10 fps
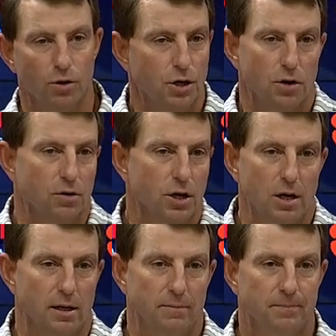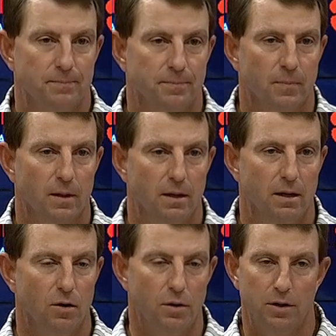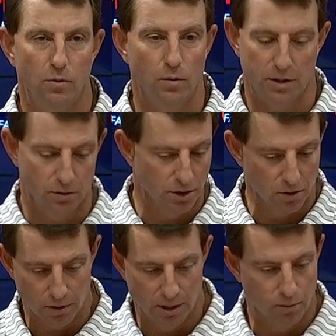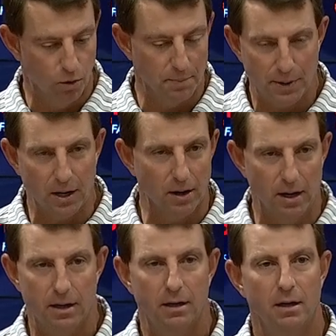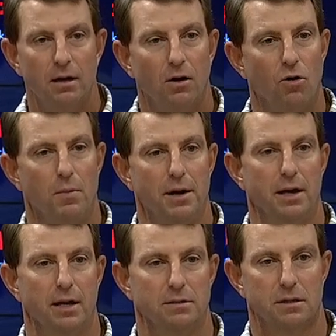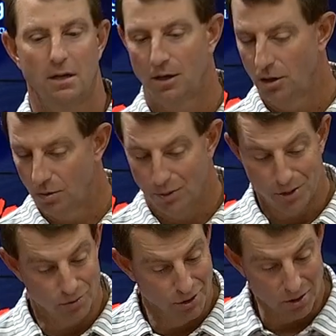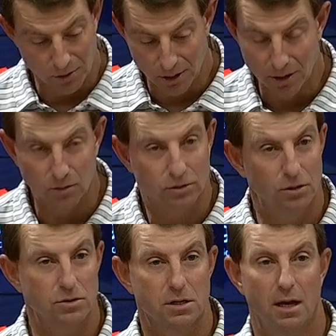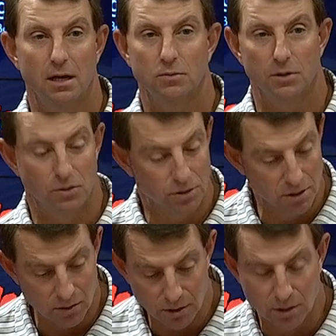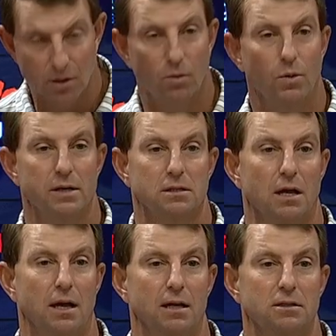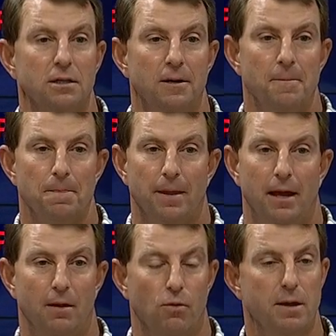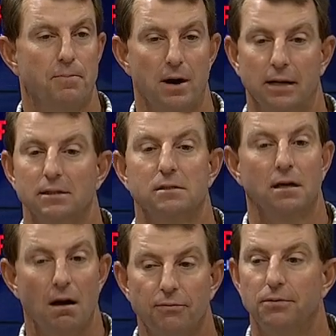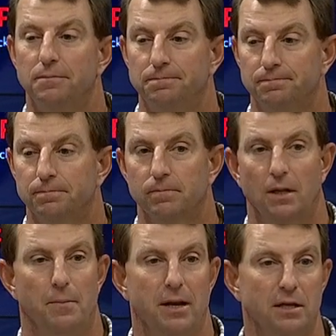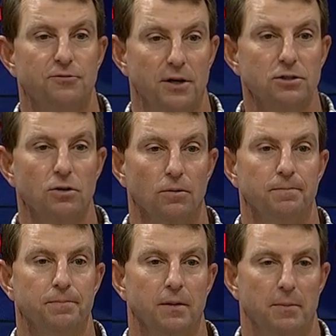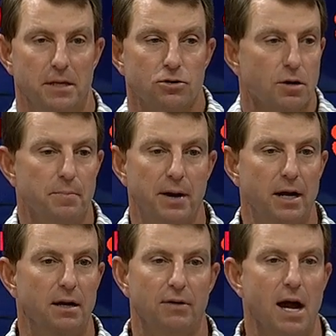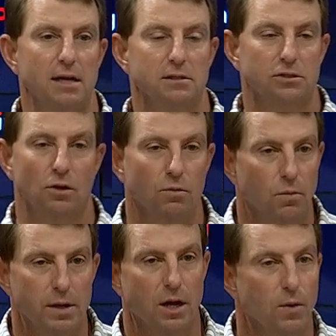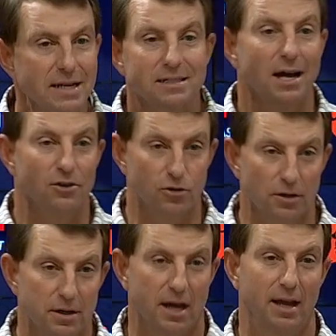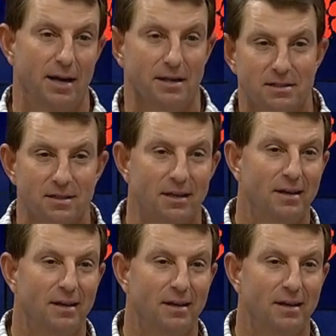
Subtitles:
good on good. You know, we do good on good one period on Mondays. We do good on good on Tuesdays. We do good on good on Wednesdays. And we practice tough. I mean, it's physical. I mean, these are competitive guys. And so when we go inside drill today and it's